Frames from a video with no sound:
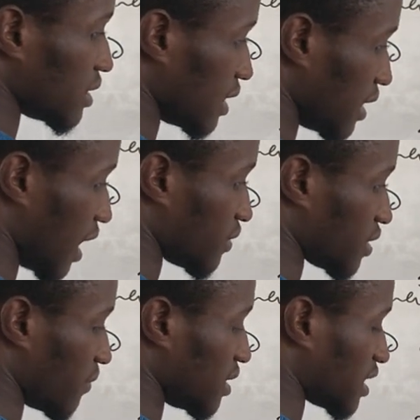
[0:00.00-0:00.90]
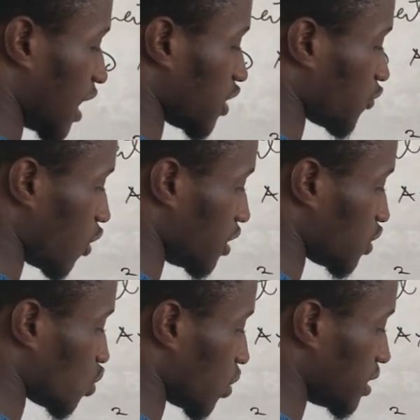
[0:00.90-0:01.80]
Then we have 7 times 4
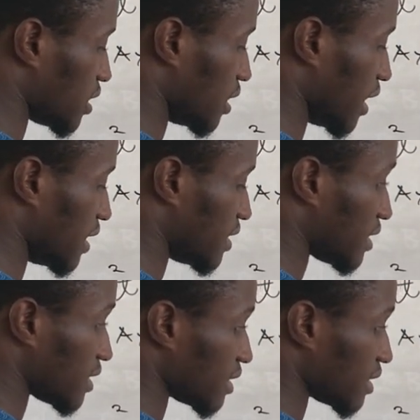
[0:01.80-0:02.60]
is 28.